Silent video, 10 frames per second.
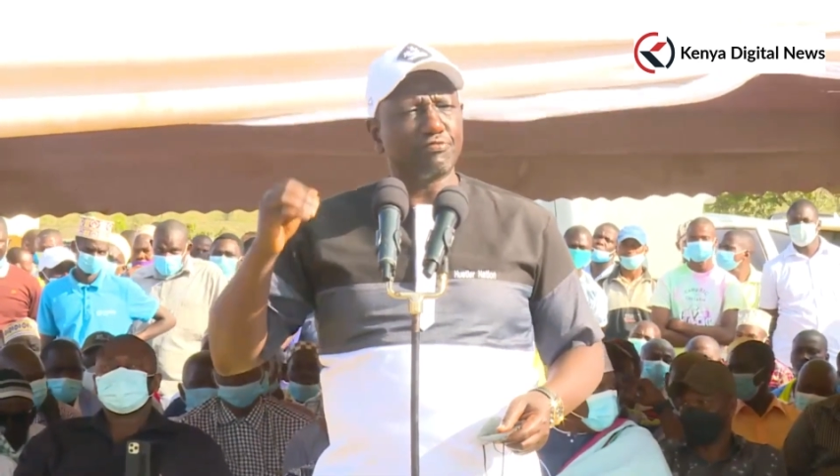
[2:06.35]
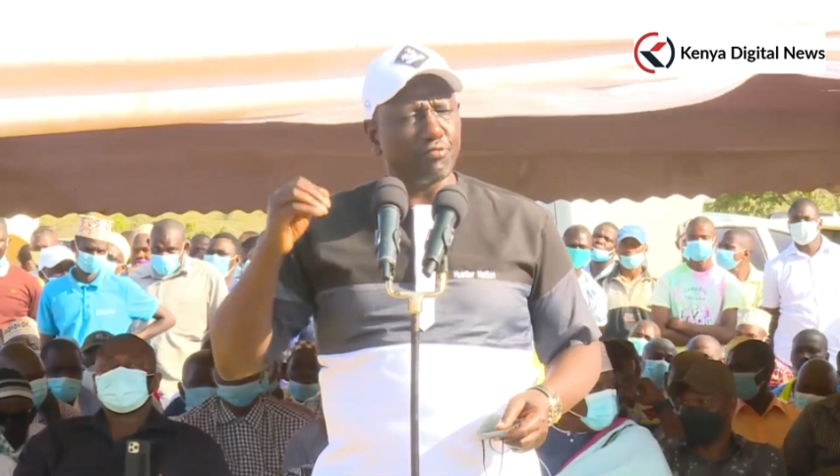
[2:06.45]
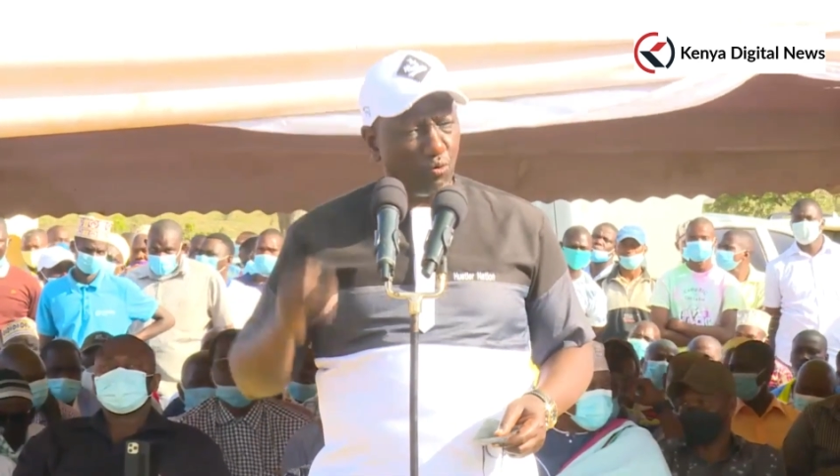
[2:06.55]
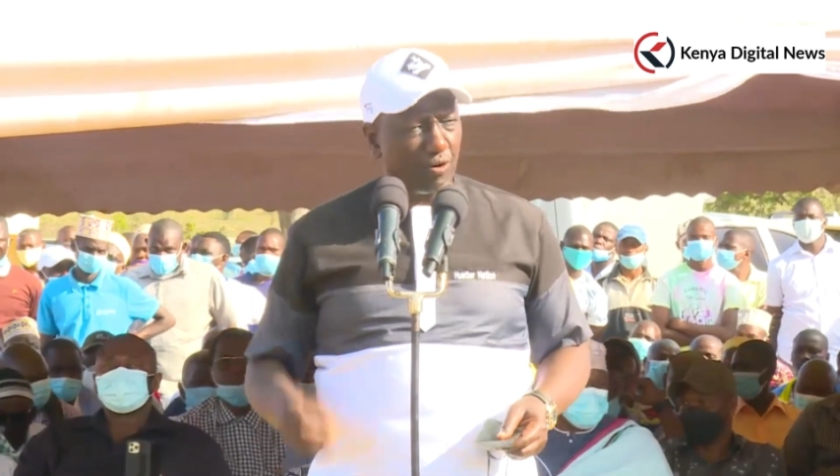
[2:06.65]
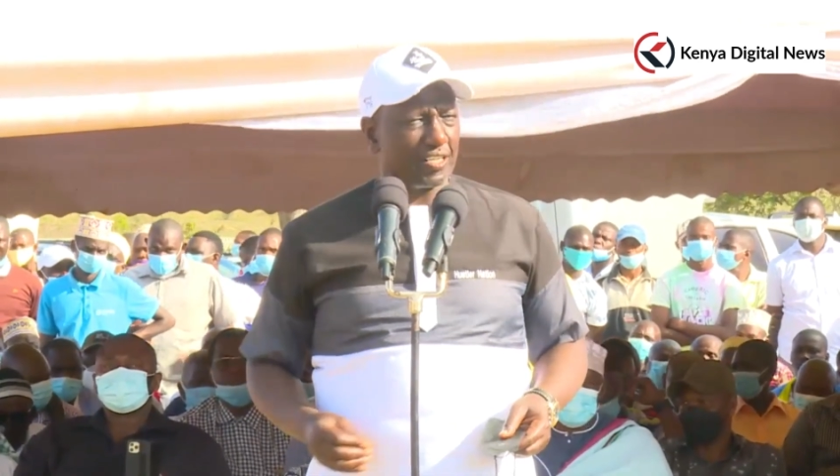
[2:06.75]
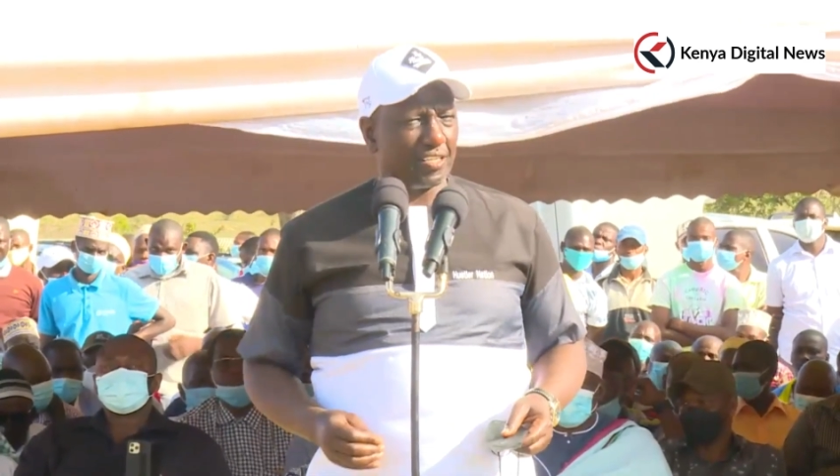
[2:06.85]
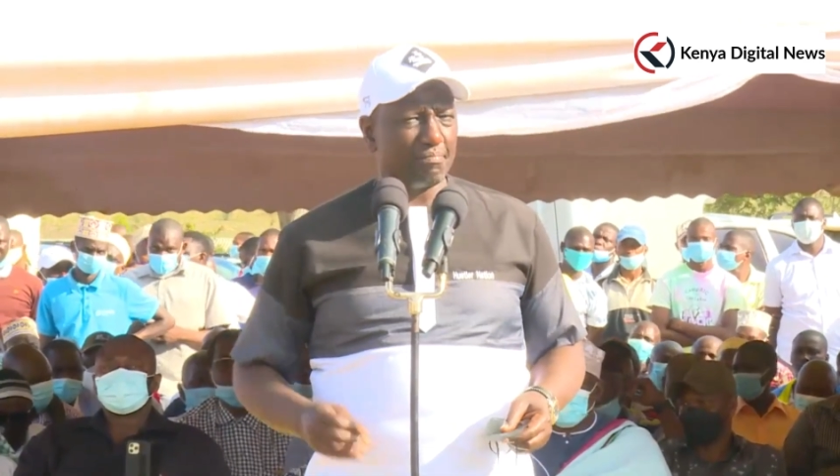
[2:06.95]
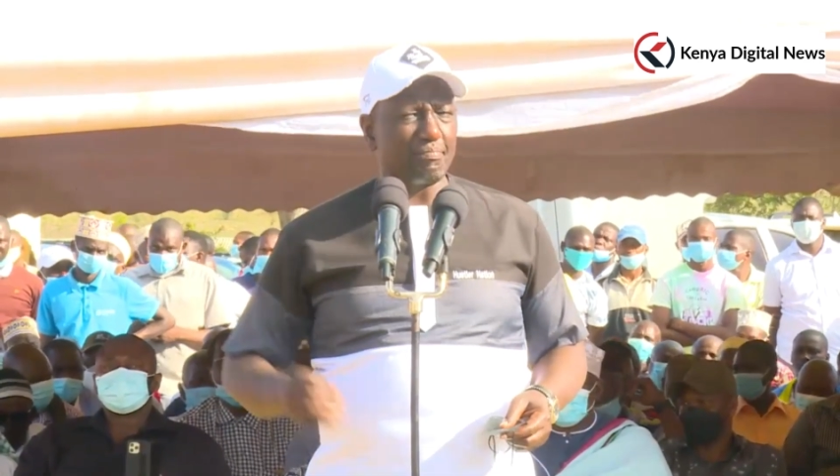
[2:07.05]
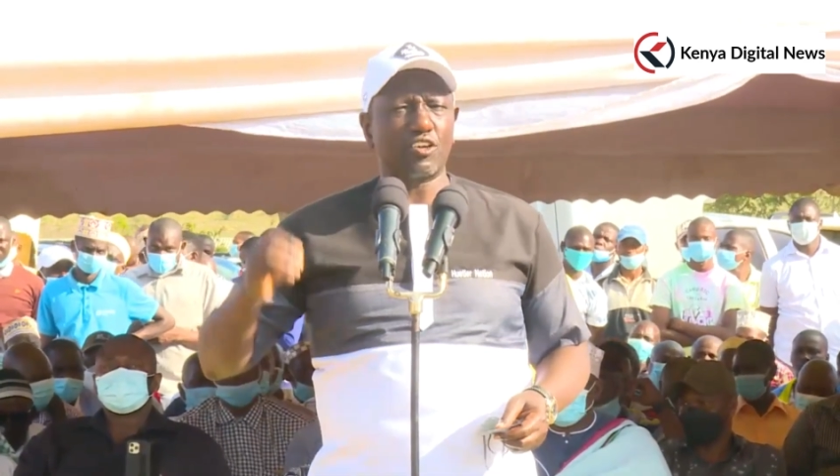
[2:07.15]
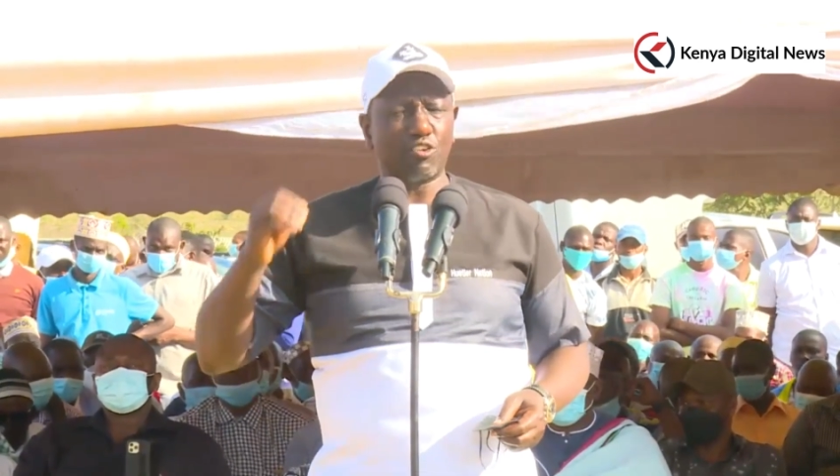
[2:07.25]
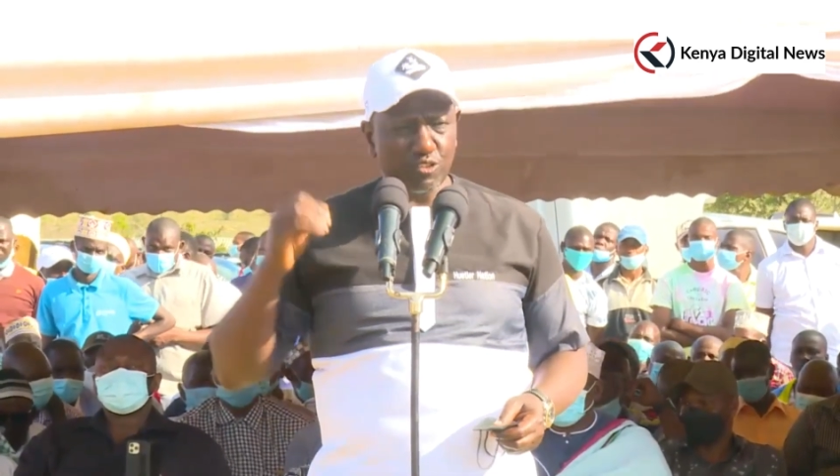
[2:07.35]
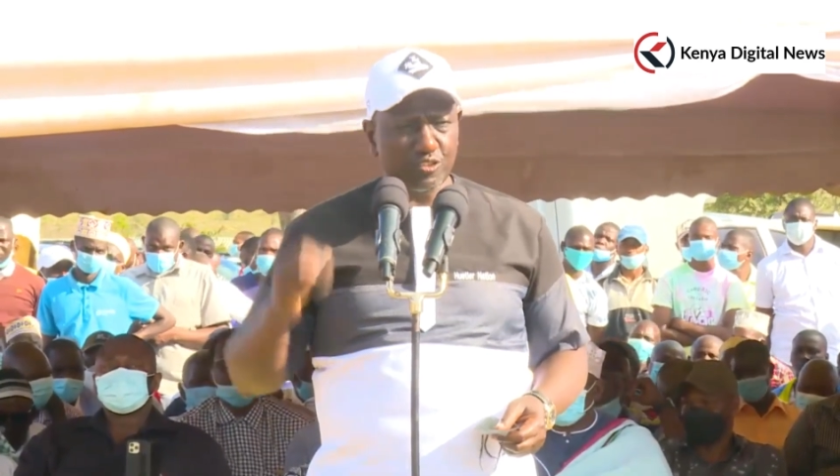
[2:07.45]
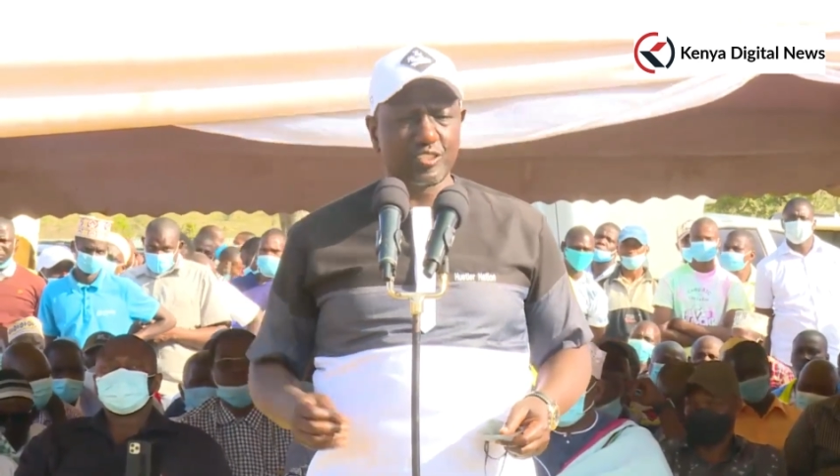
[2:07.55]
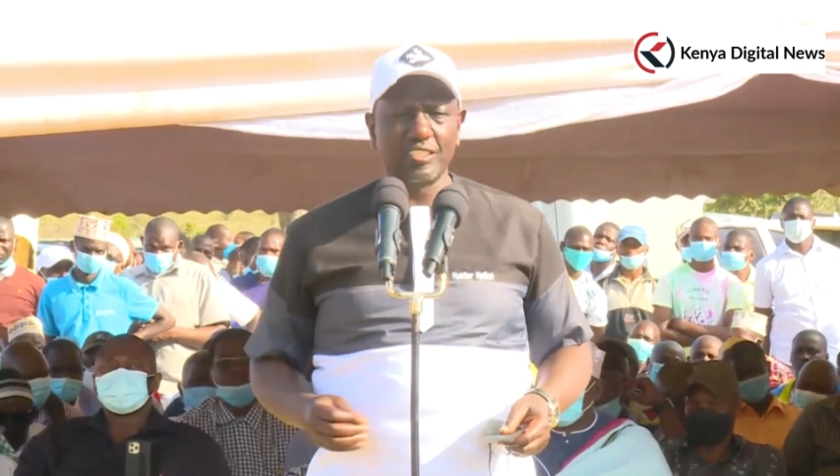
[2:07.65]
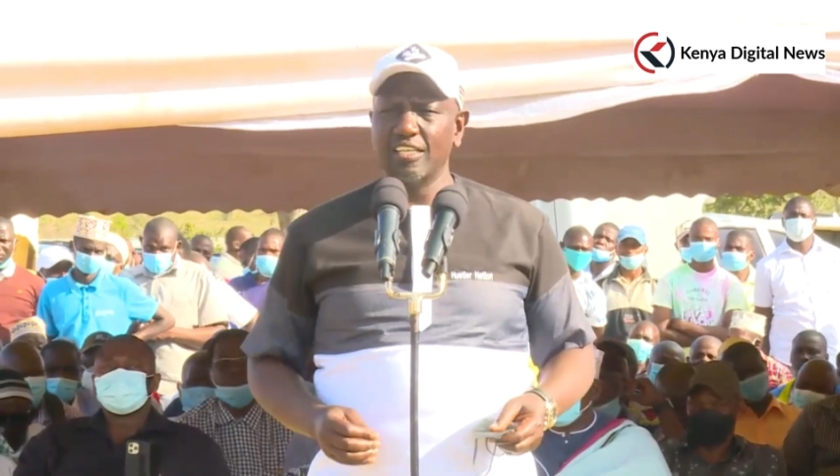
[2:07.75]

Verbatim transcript: forward because